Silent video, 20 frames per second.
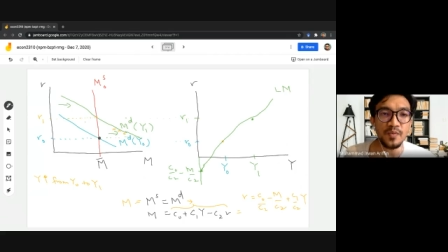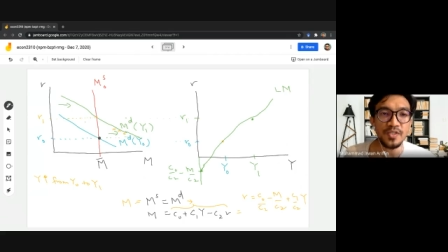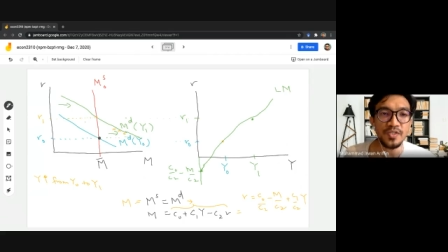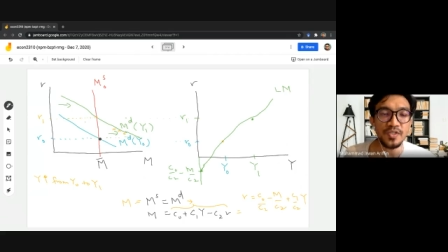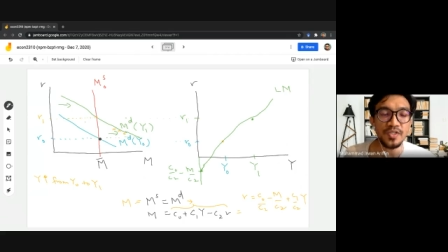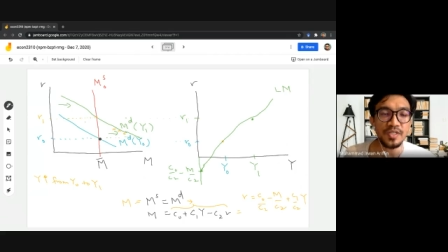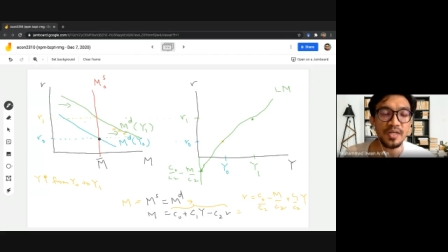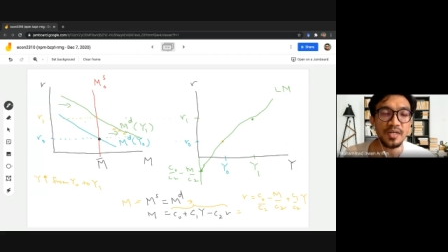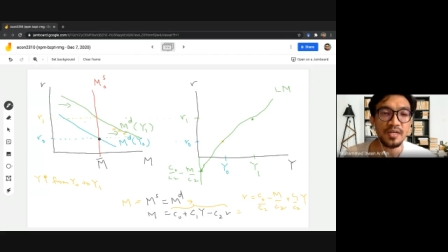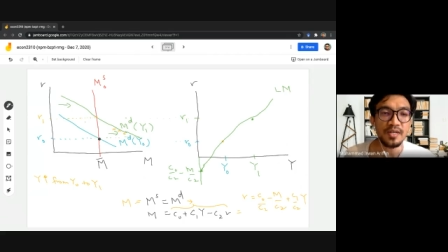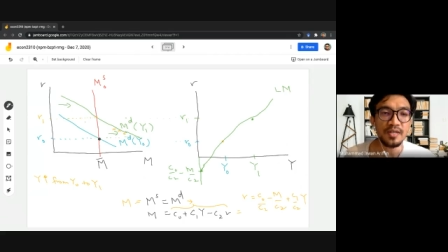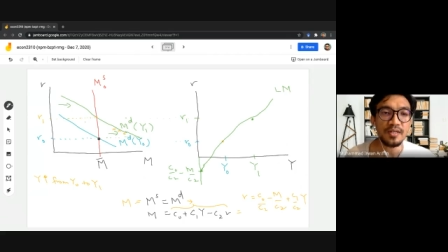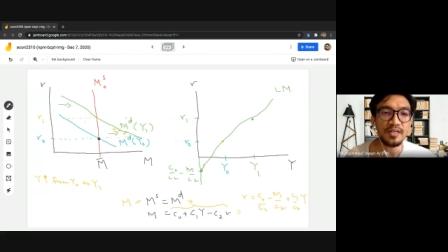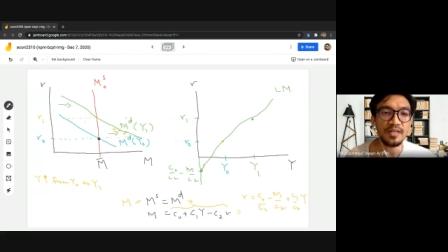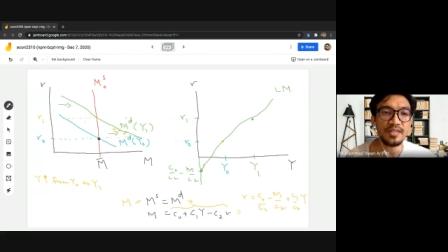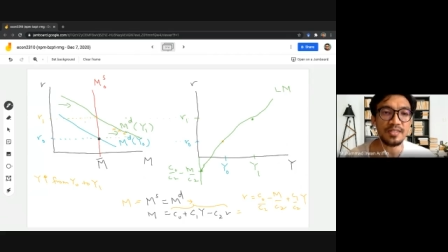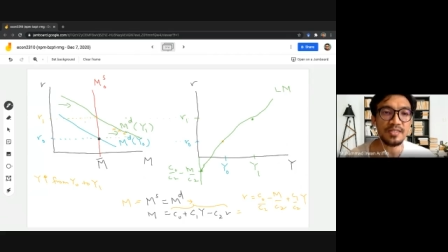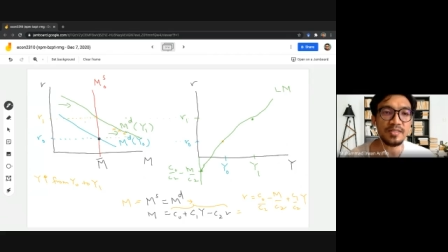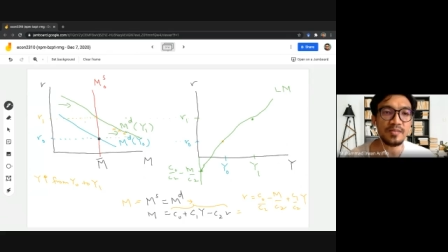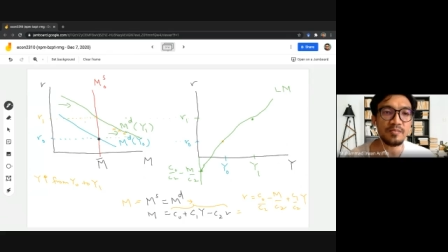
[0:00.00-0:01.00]
is
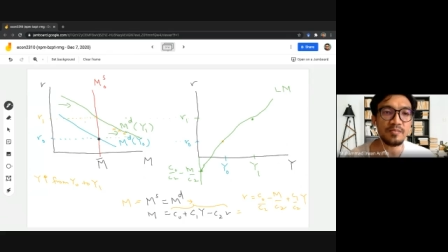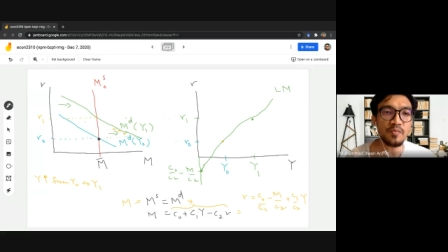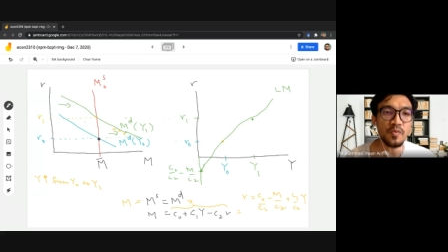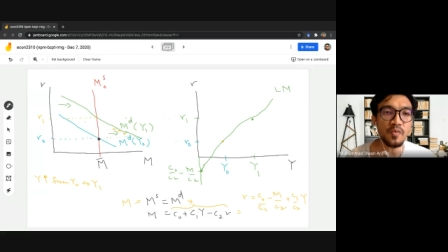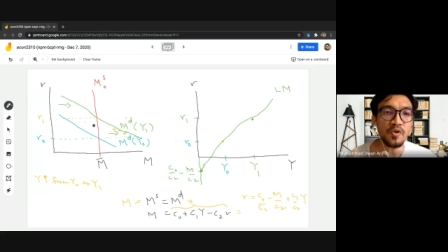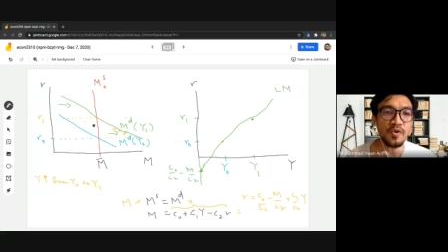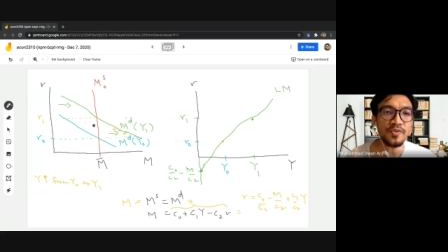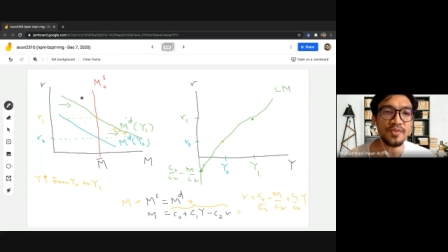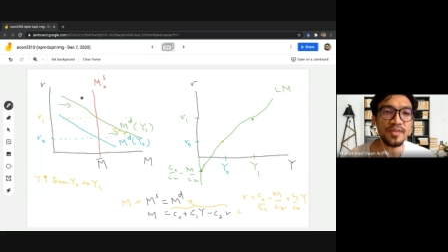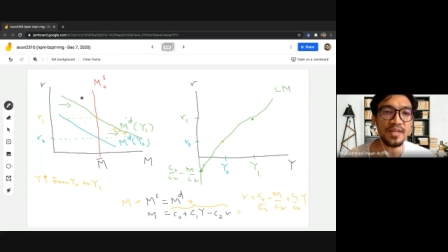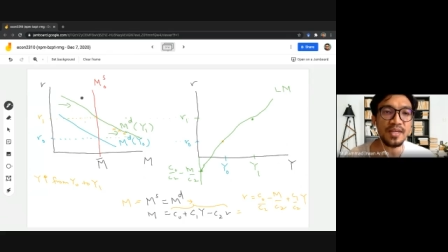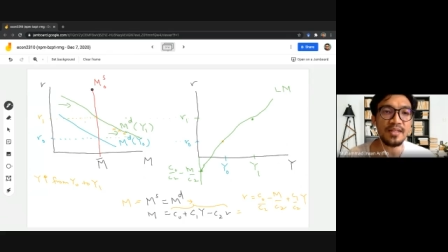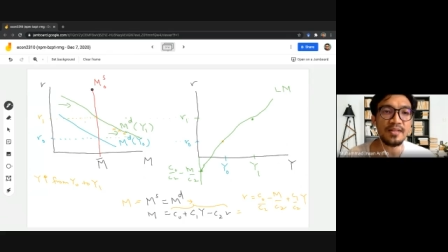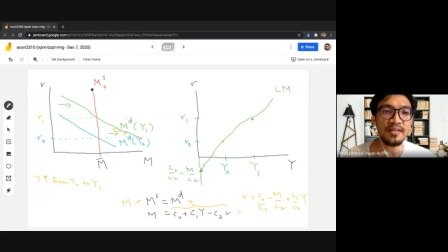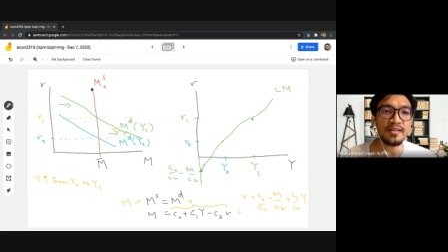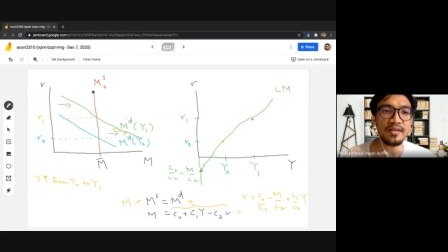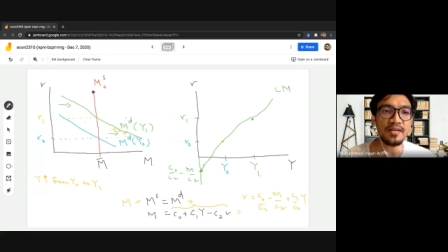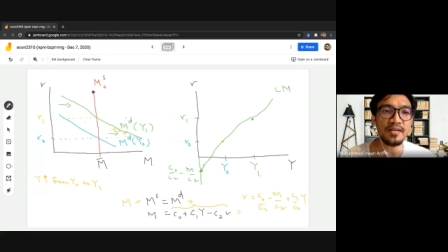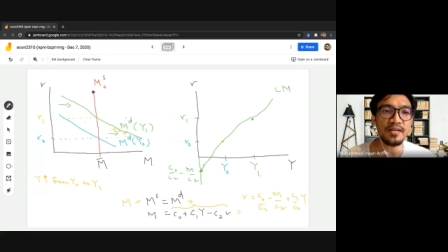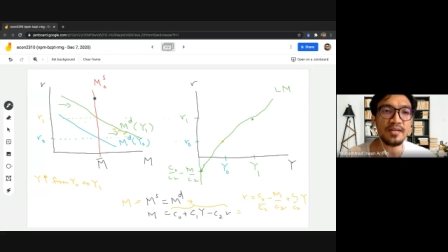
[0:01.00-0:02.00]
more than
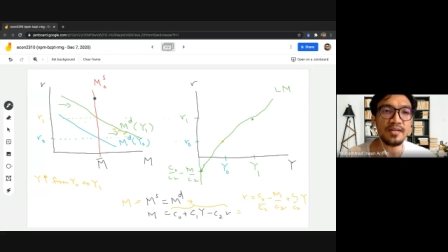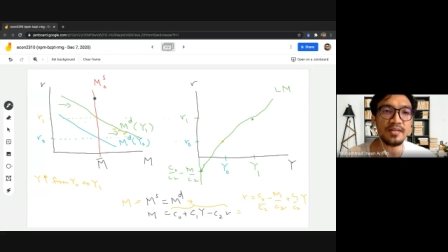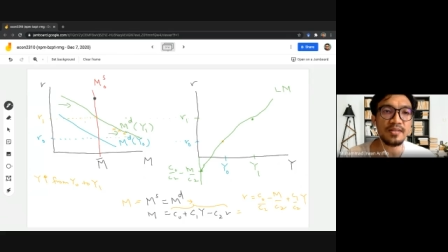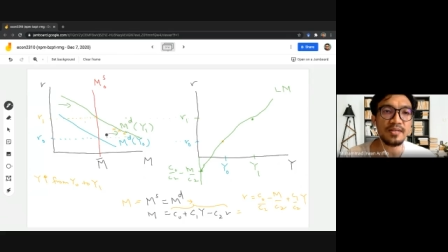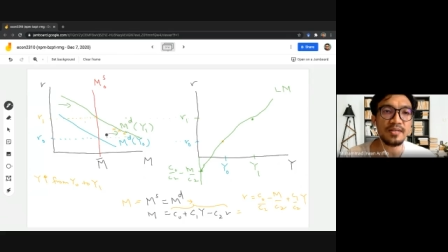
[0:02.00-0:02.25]
uh, the